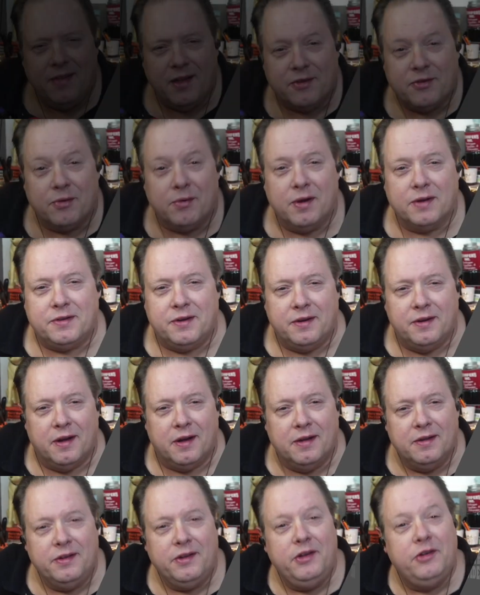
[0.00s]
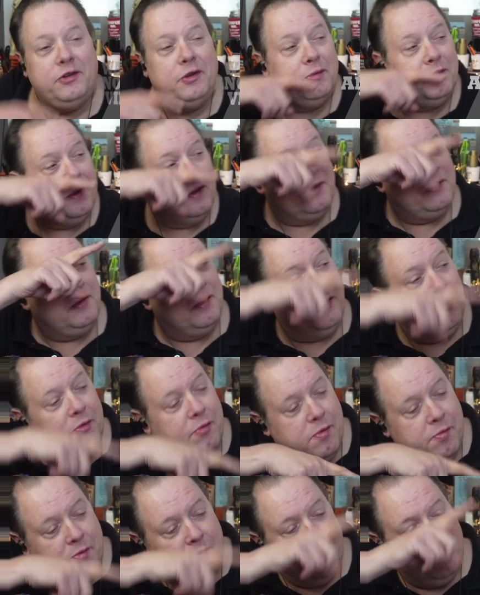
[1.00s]
Thanks for watching, y'all. YouTube's going to show you
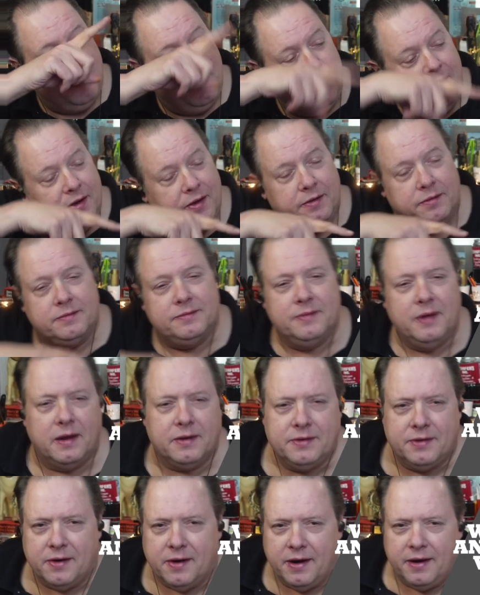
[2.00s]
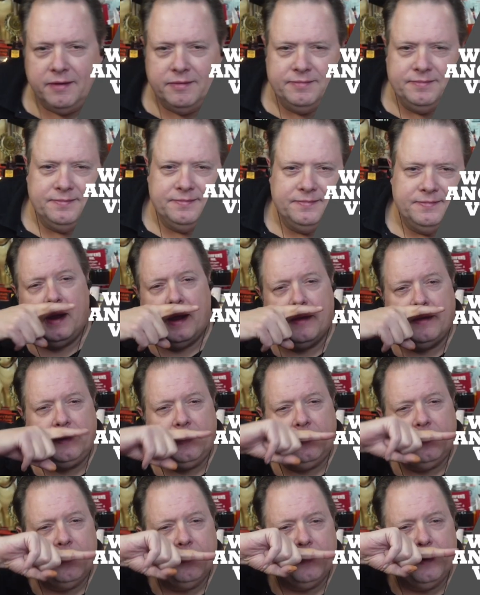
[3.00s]
one more video. Sorry. How's
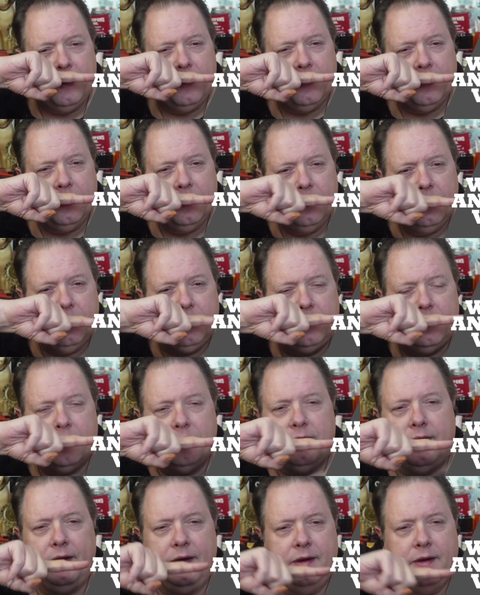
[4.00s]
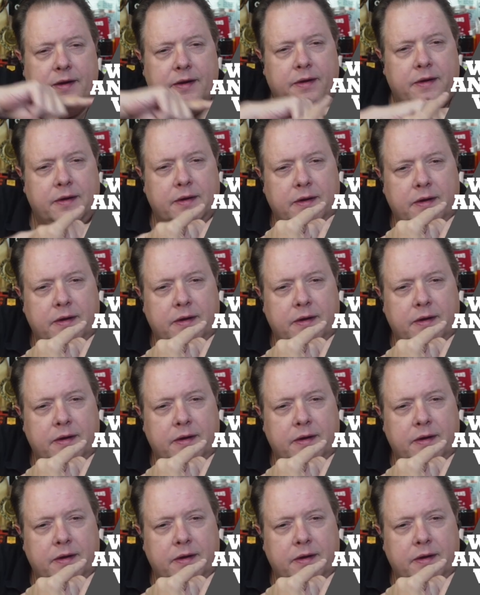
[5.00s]
it? Over here? It's over here.